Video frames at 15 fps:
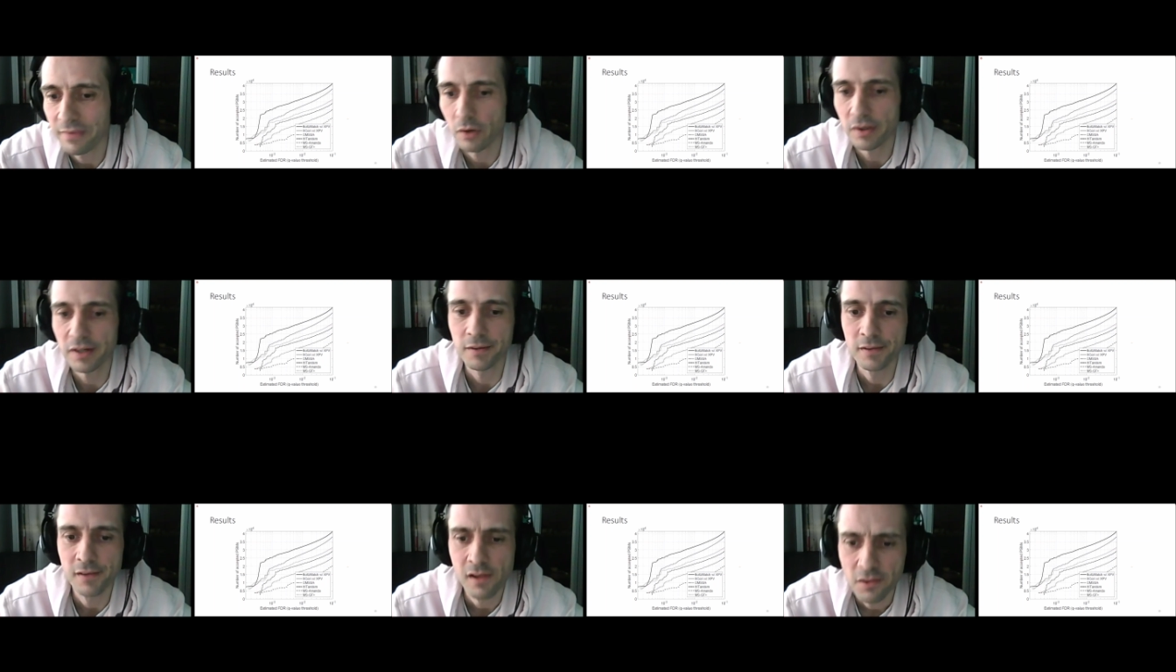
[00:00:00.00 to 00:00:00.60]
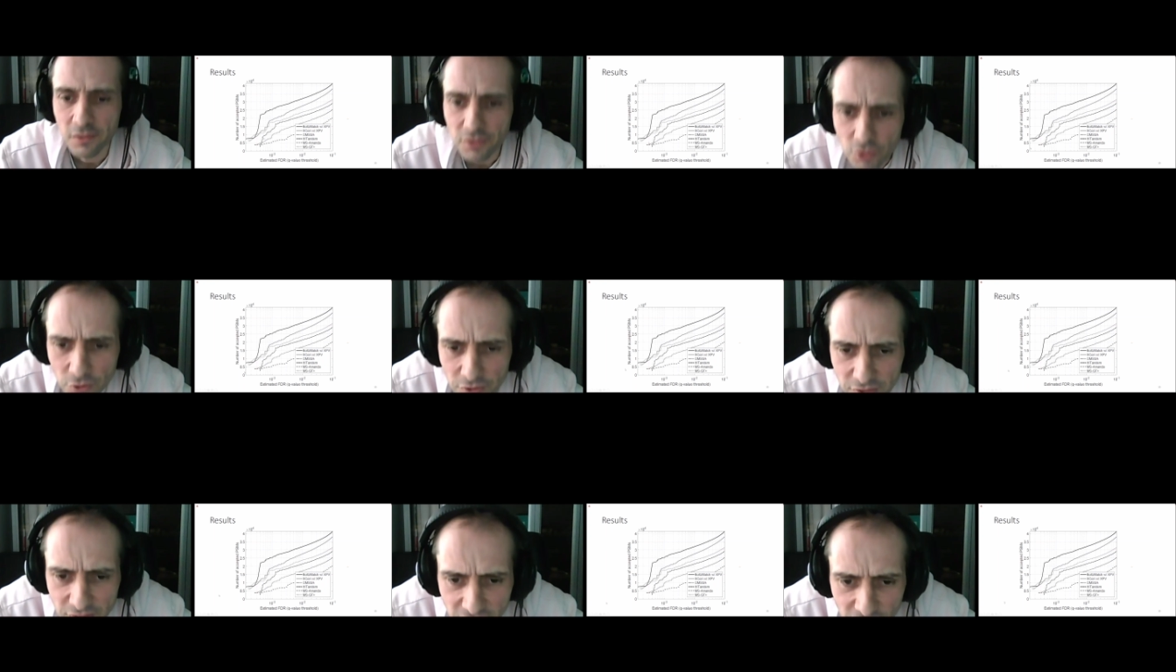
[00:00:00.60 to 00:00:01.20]
Okay.
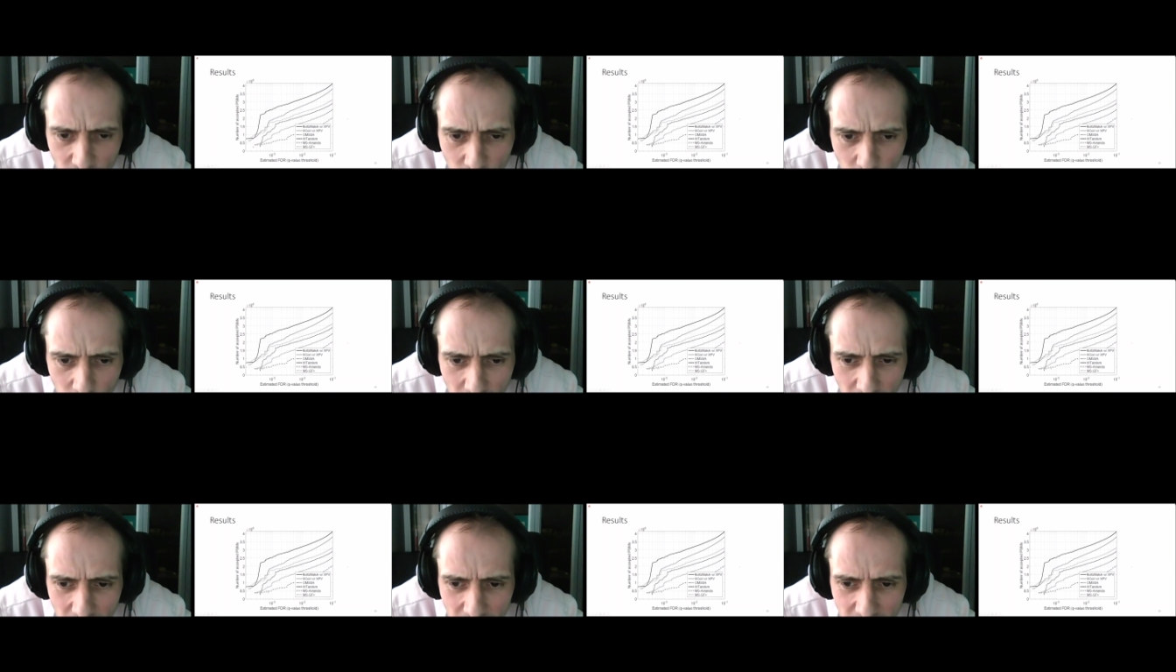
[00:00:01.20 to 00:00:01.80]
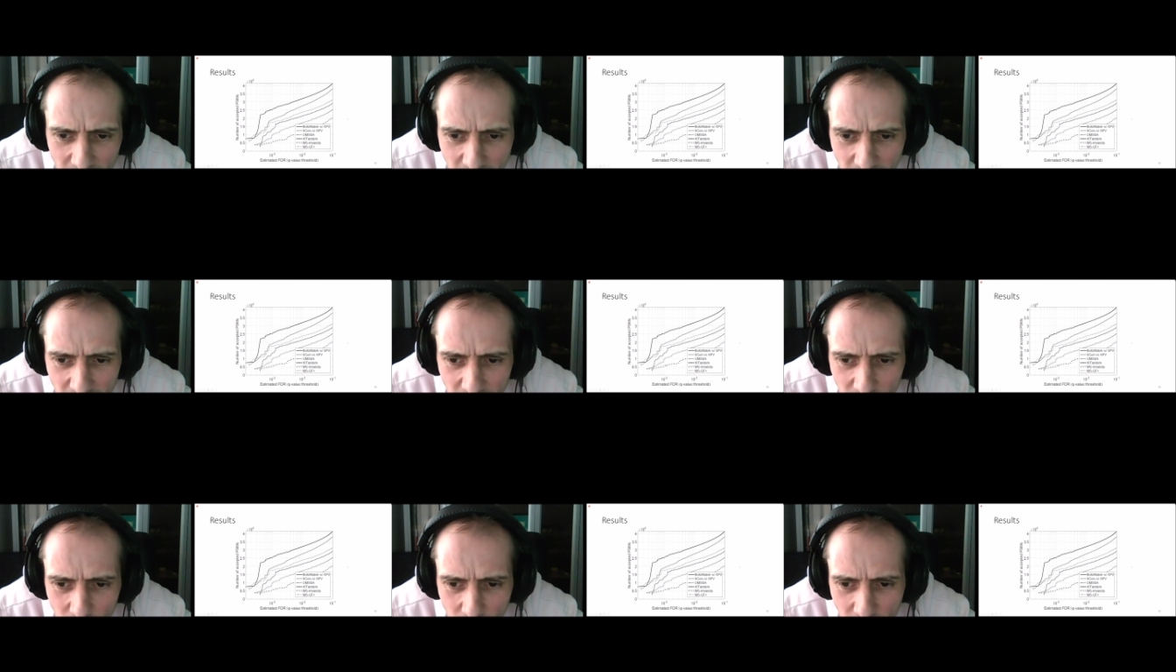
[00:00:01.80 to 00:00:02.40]
So this one
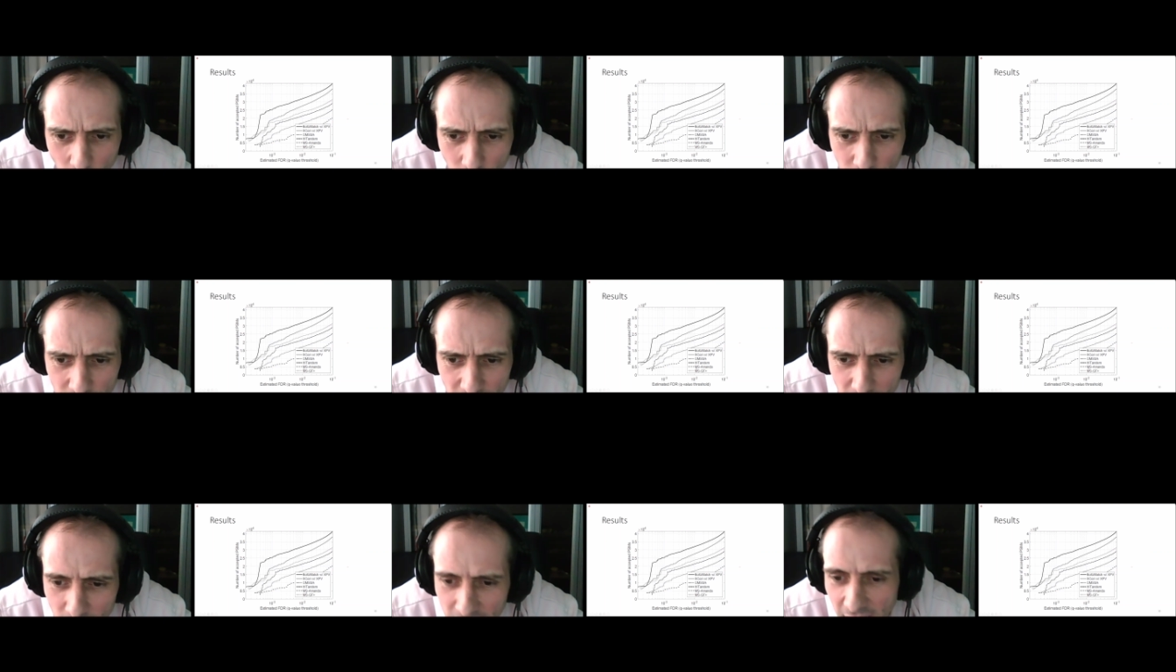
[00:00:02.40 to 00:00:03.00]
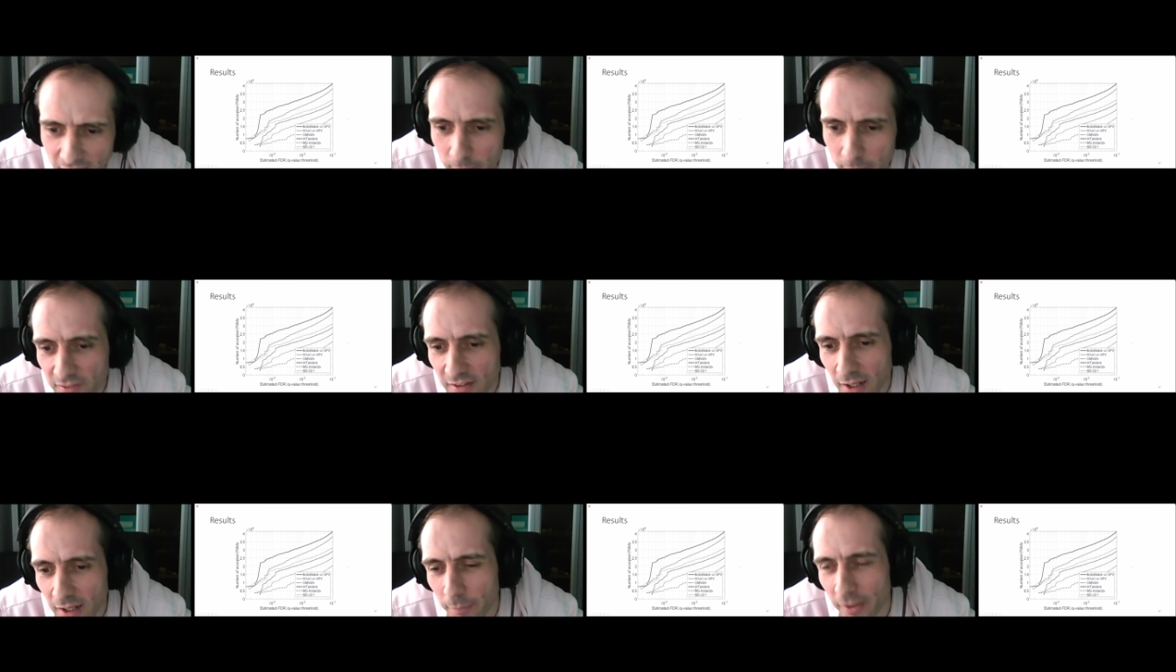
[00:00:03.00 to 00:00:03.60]
was obtained with
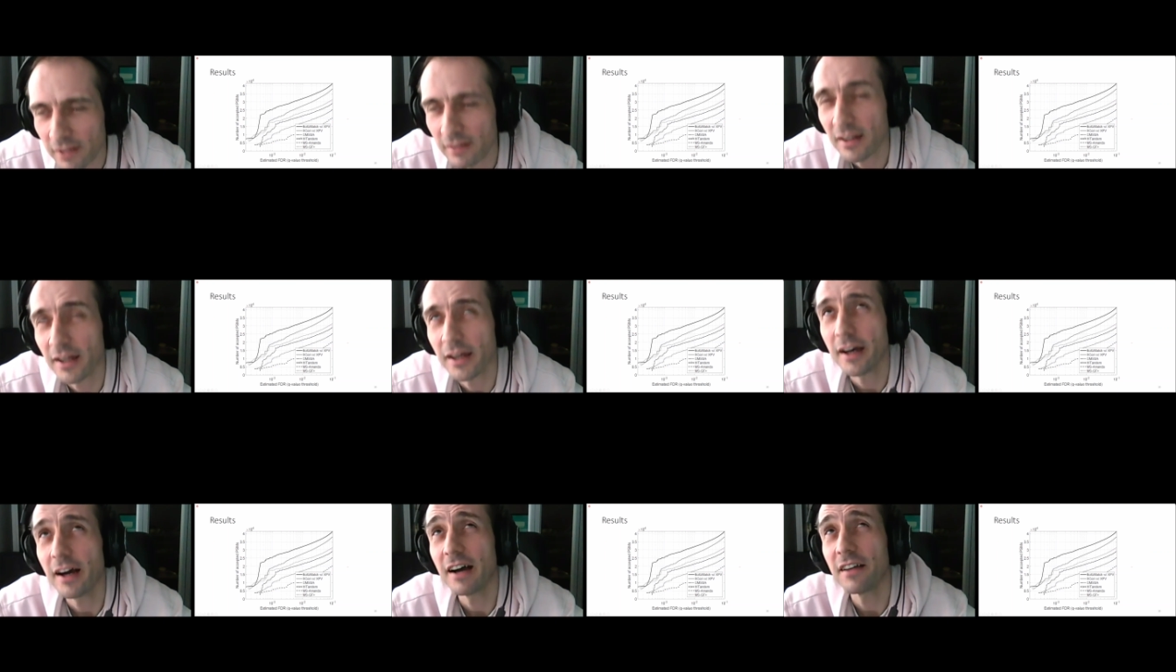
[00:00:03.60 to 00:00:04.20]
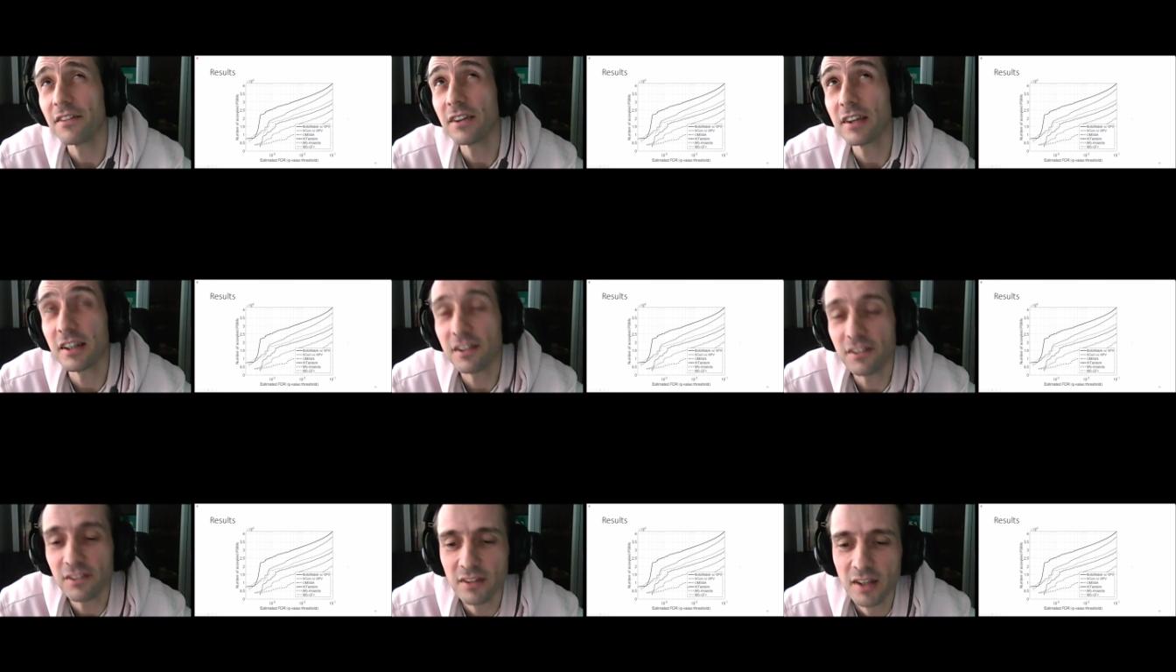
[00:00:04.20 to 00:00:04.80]
MSM, and I think
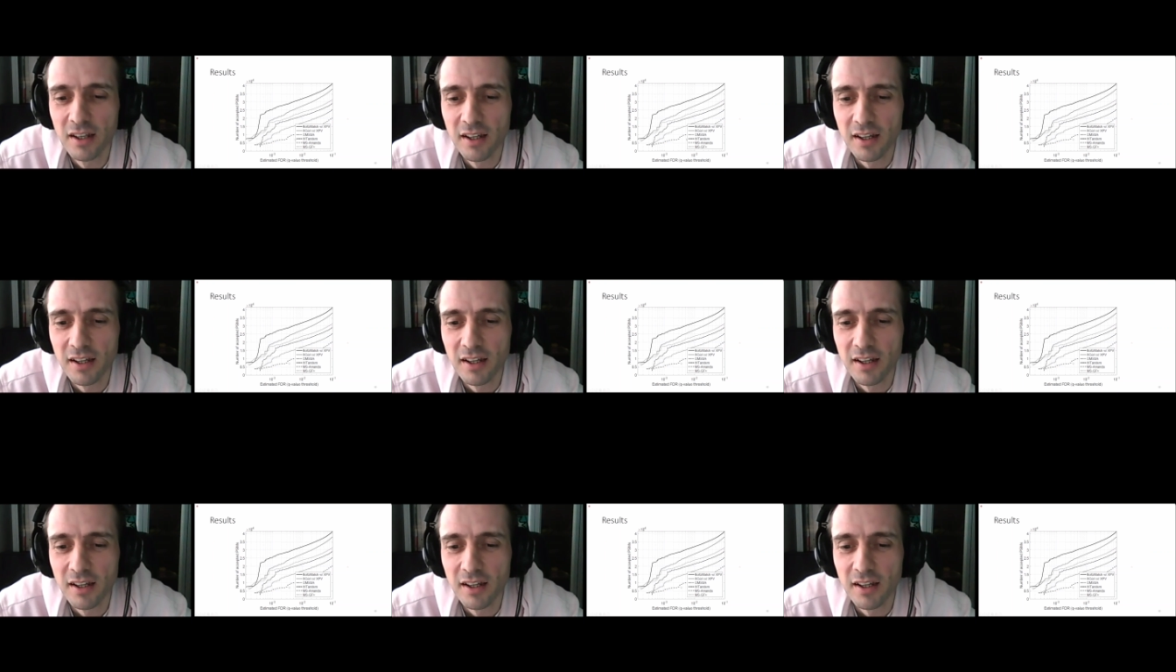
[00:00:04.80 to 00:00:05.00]
it's